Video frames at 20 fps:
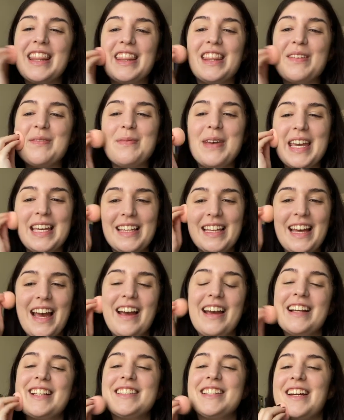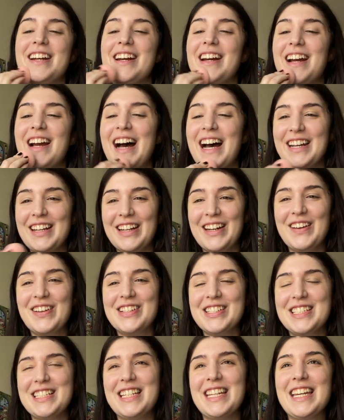the main character, I don't know,
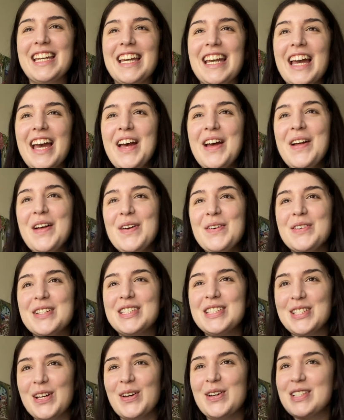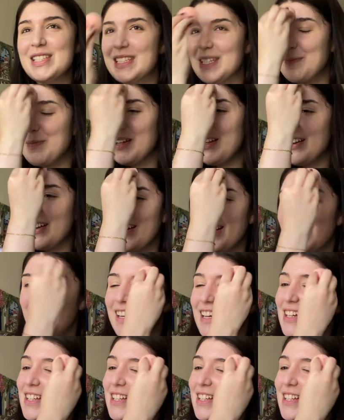she was so similar